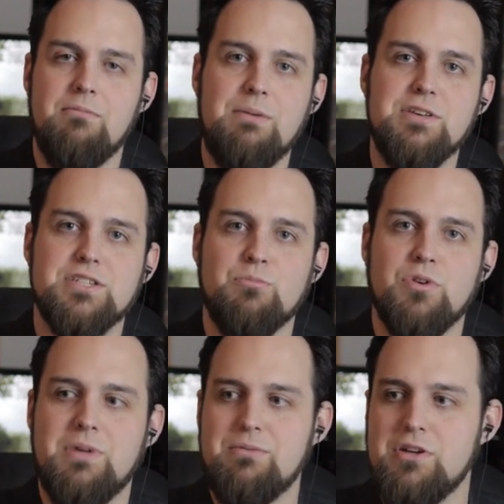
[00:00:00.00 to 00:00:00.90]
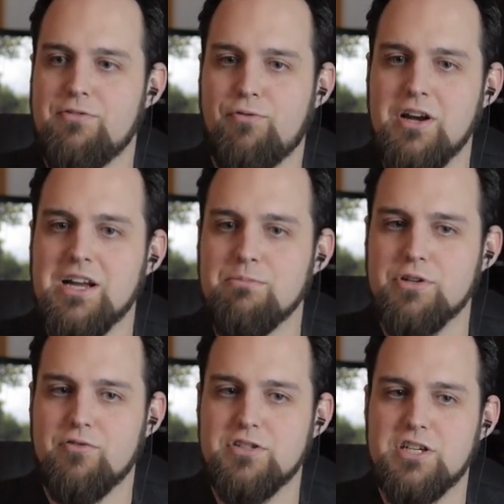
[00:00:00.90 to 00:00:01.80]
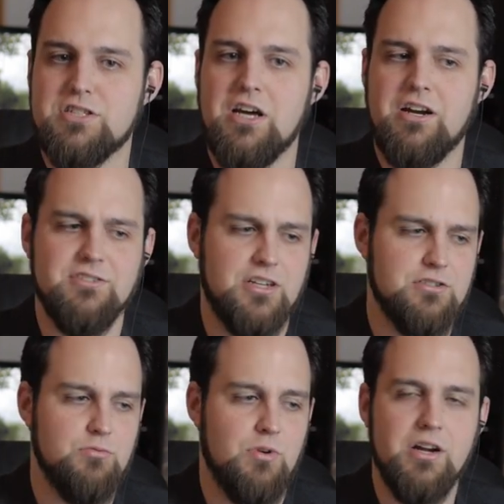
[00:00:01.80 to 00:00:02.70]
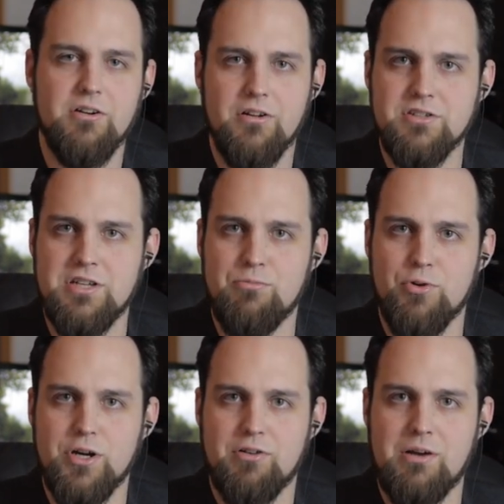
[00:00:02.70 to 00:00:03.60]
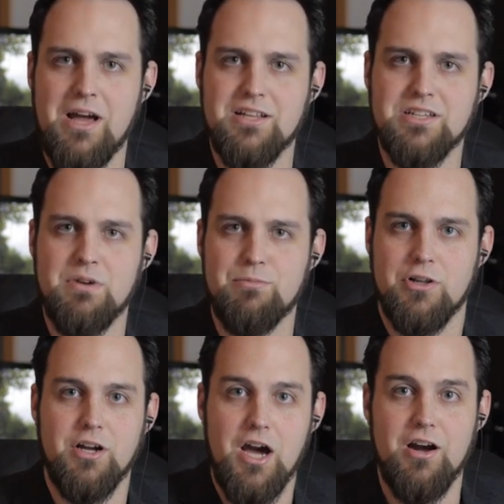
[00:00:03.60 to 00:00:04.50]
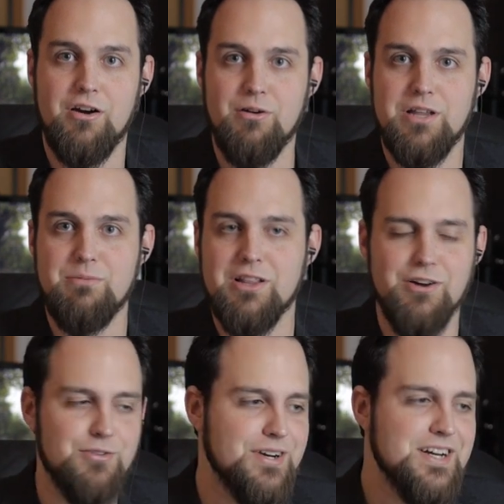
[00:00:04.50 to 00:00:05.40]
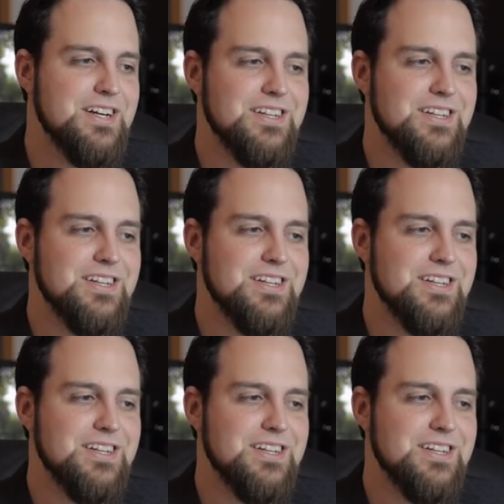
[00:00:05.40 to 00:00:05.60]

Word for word: Maybe someone, maybe your friend comes over and sits down and he's like, dude, why are all these hemorrhoid cream ads coming up here? Like, I don't know, leave me alone.